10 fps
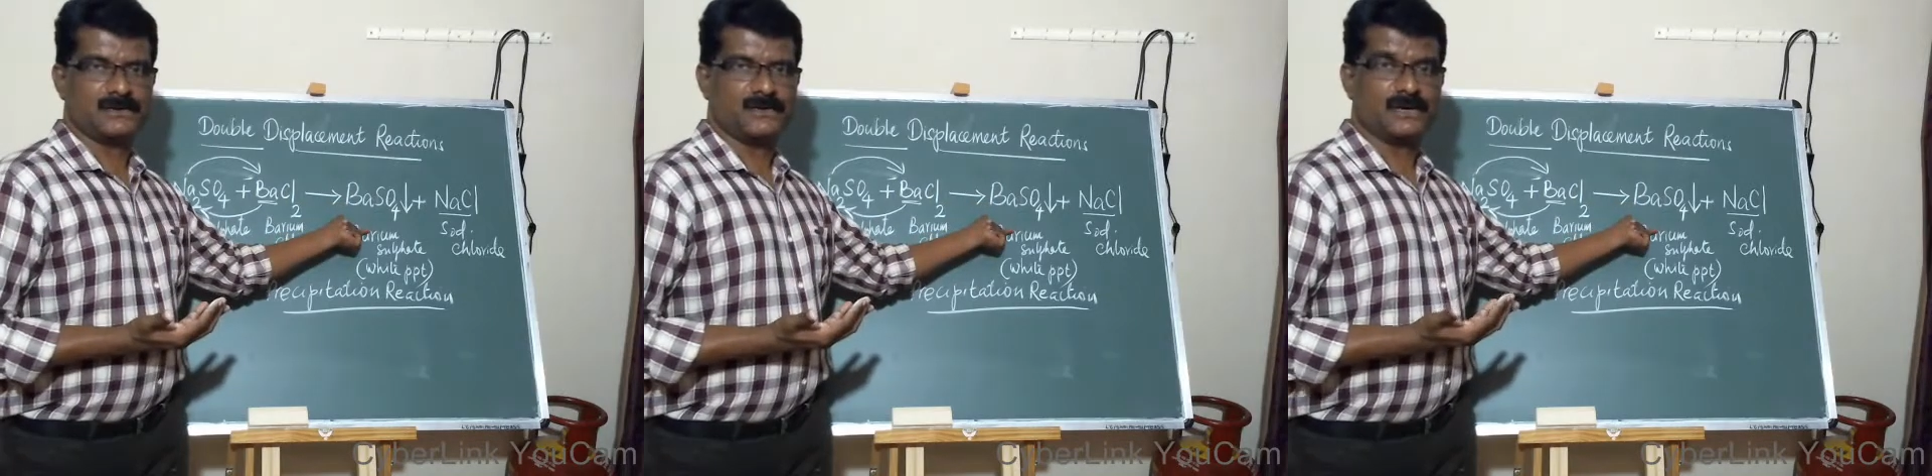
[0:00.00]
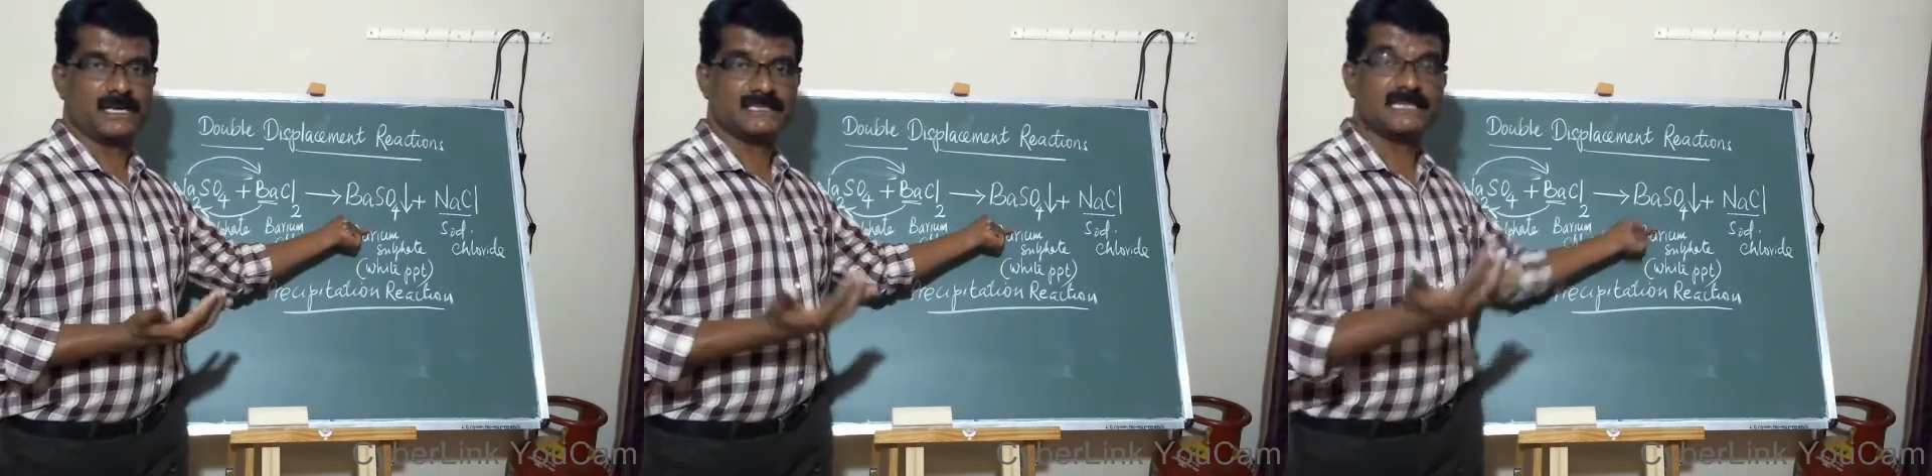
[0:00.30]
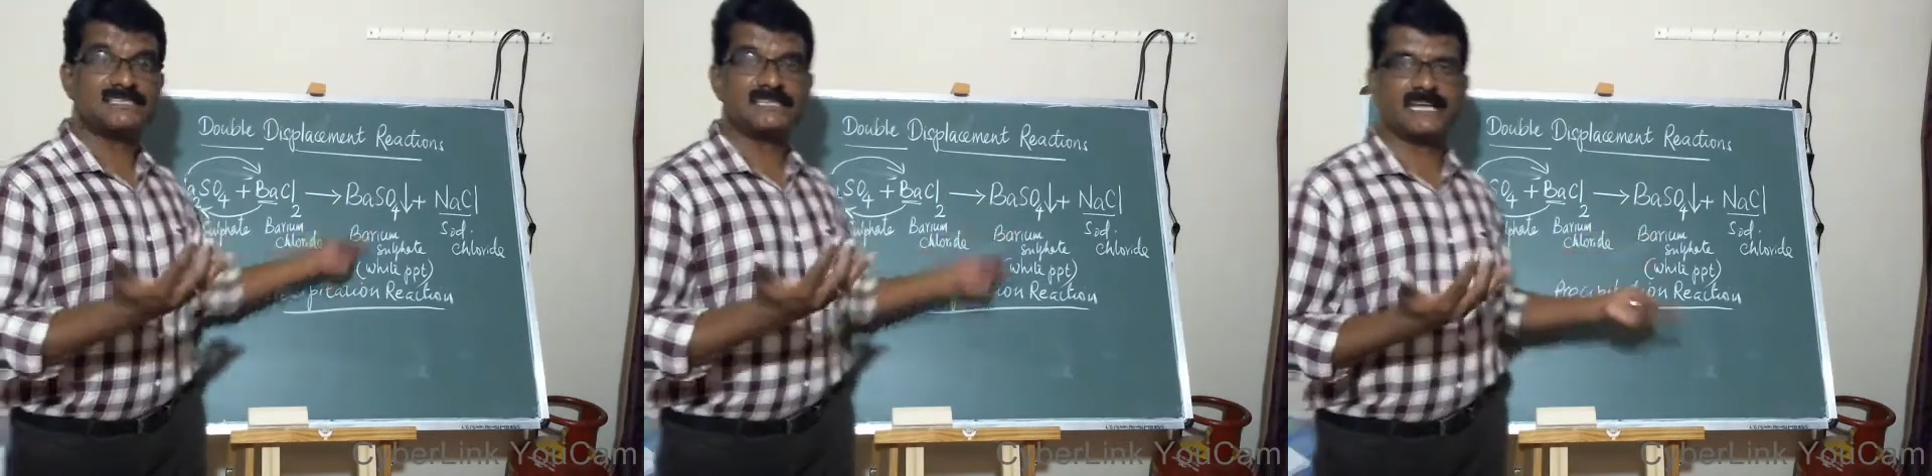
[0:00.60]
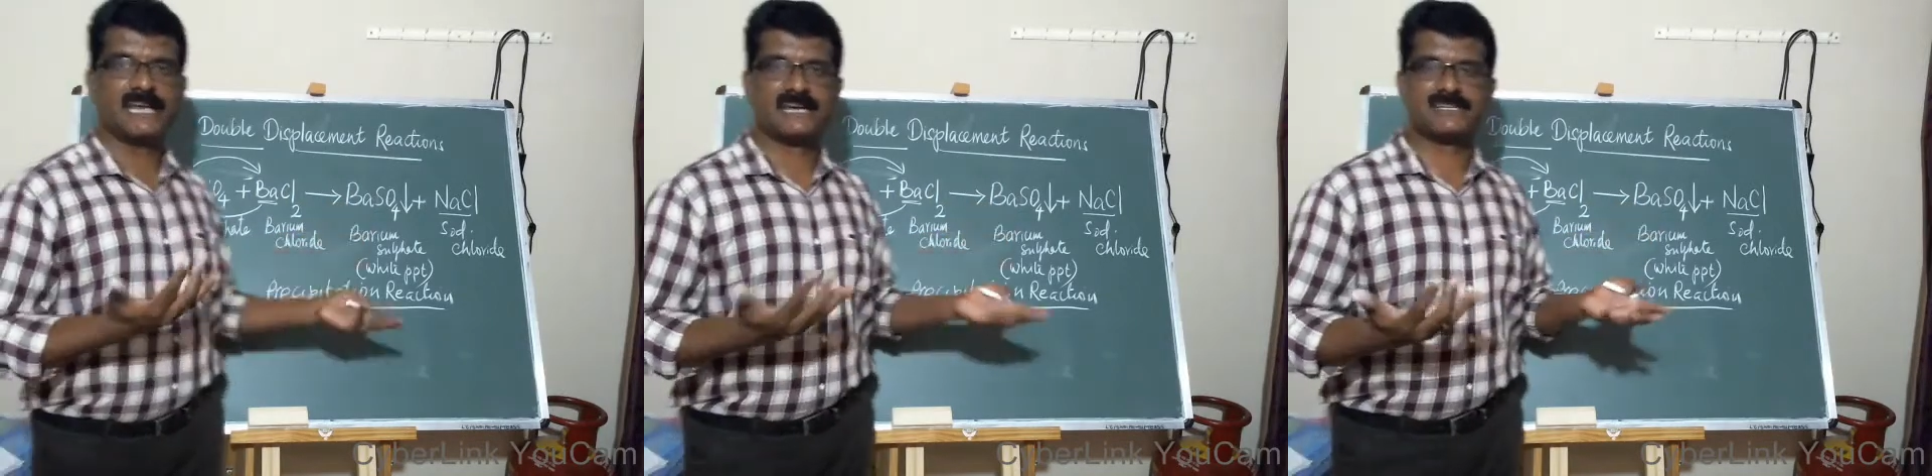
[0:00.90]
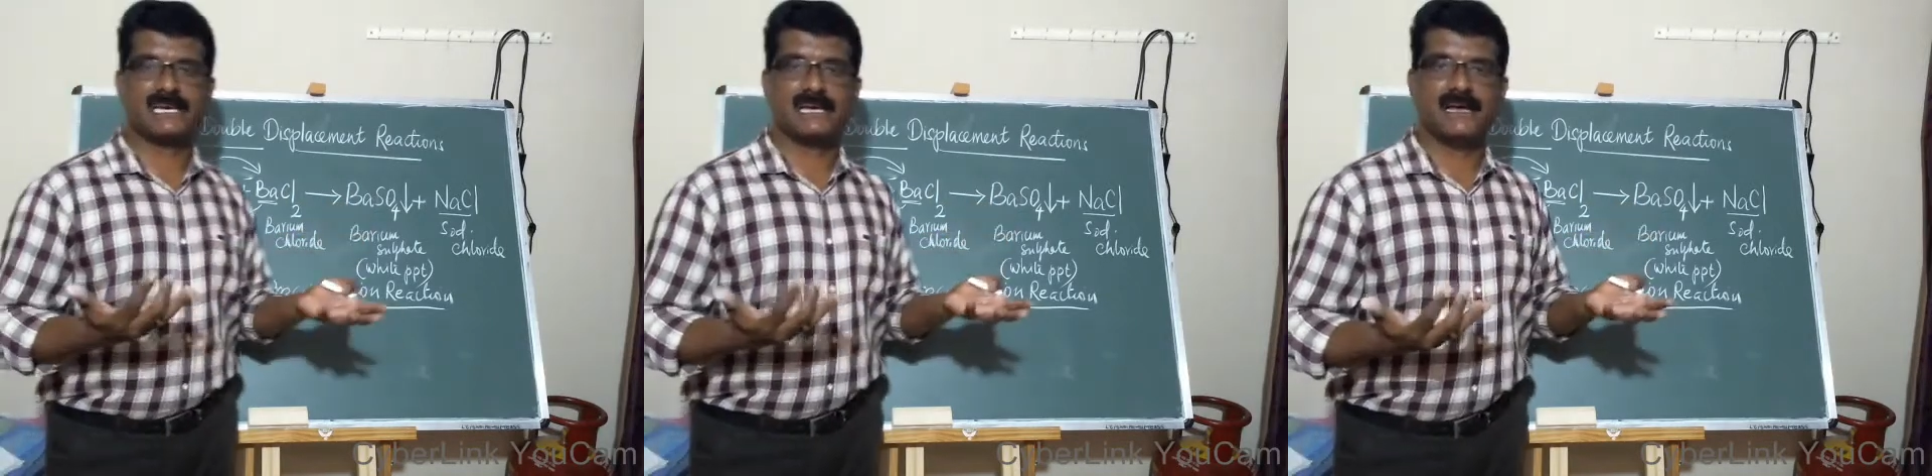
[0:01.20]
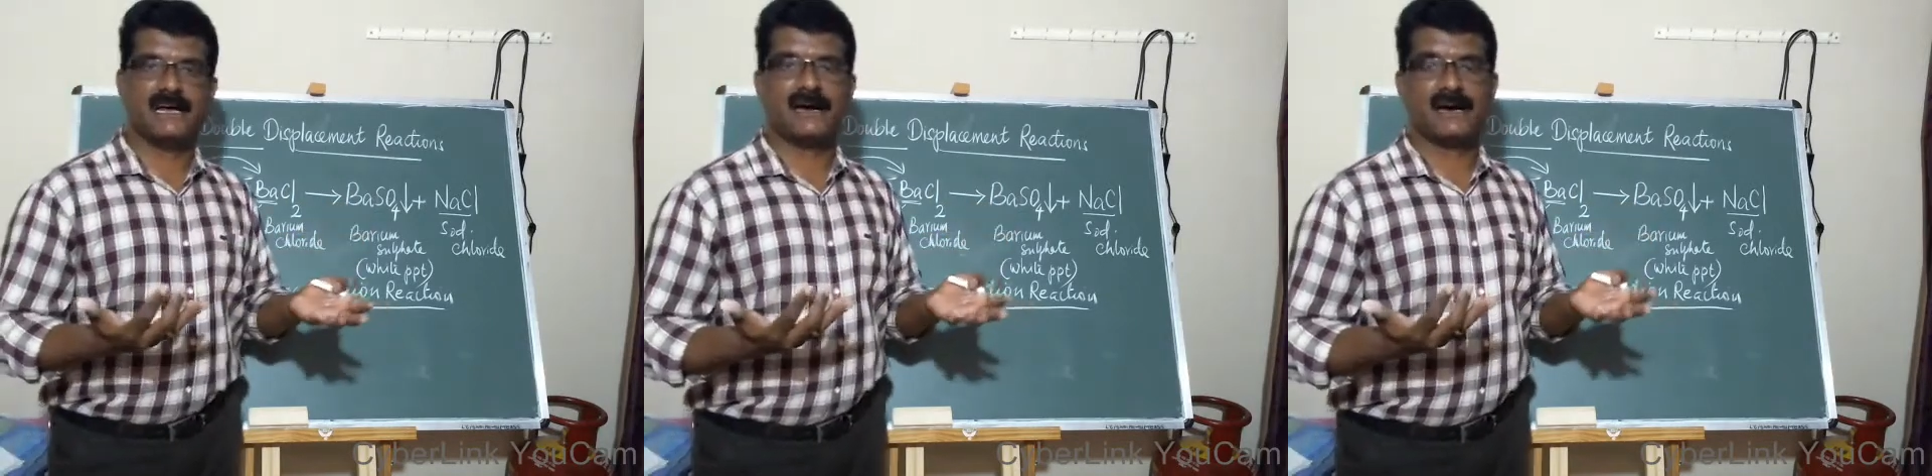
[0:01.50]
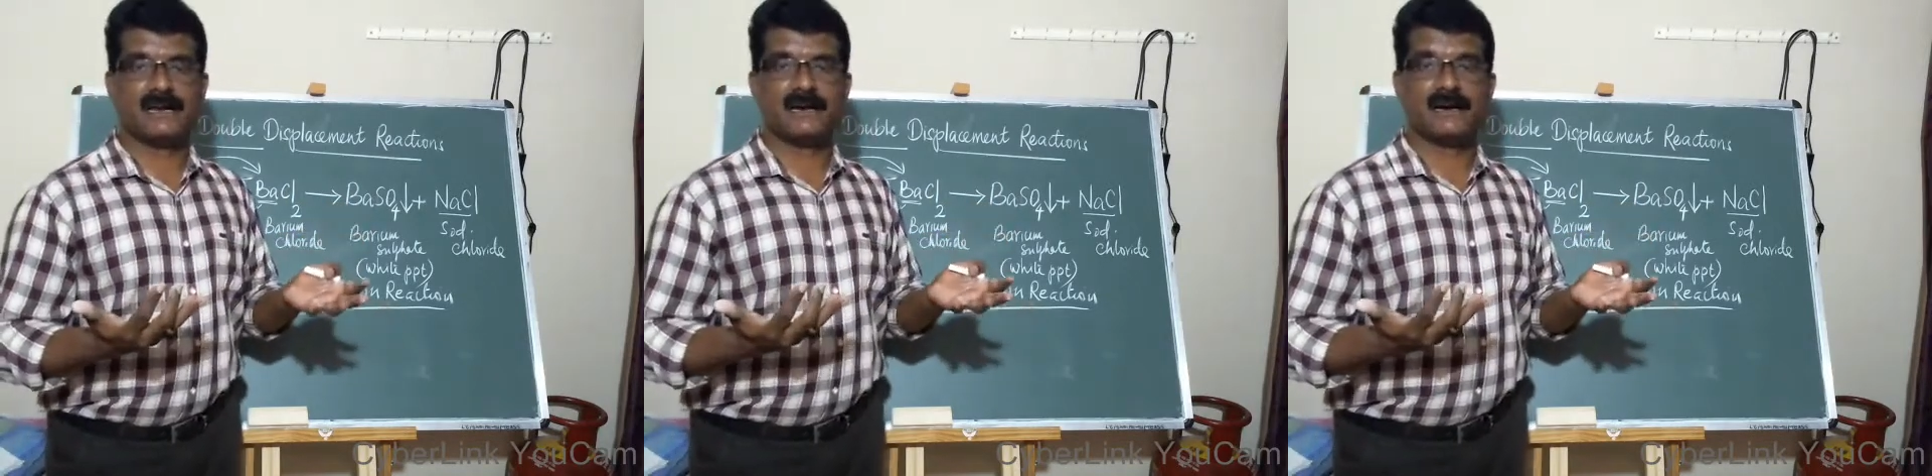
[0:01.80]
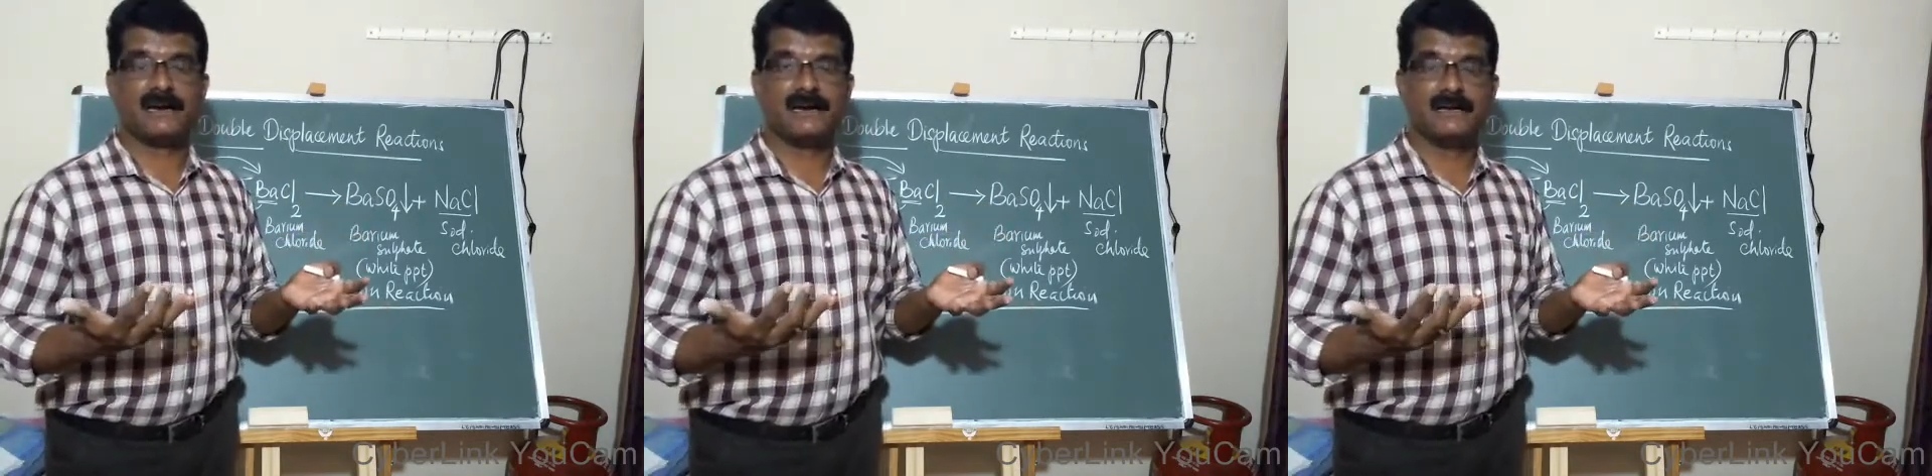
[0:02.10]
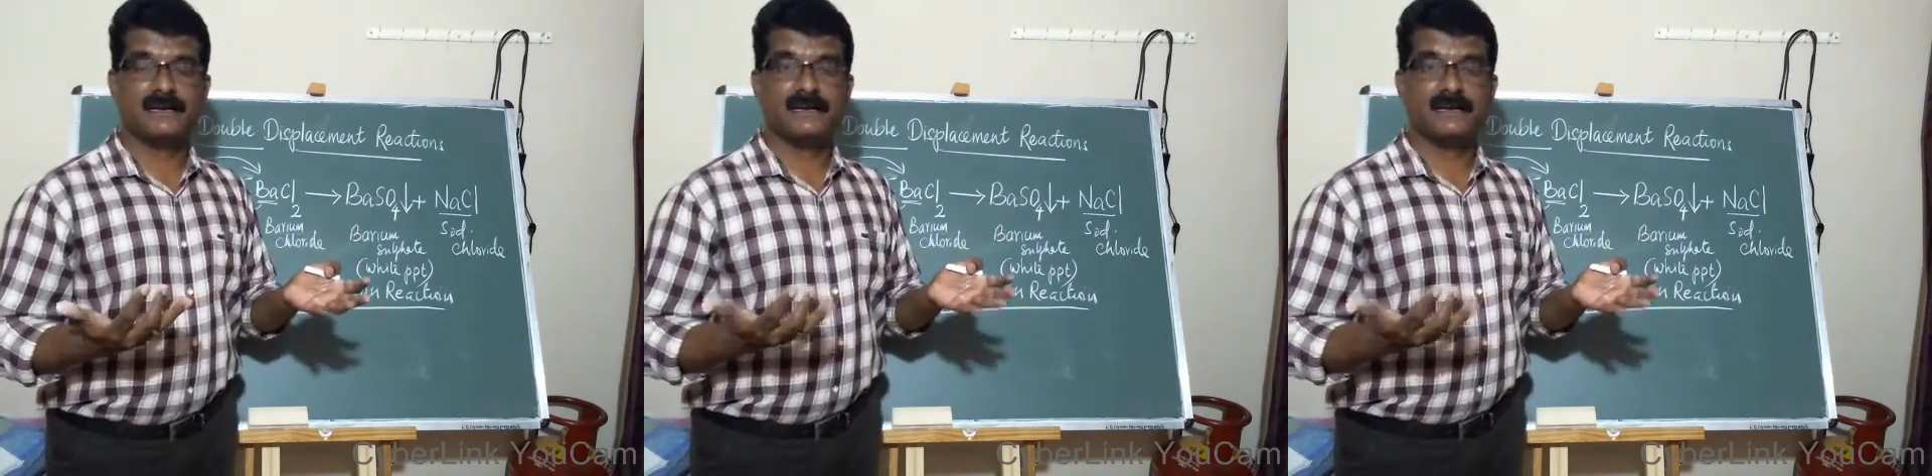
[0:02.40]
Okay, such reaction are called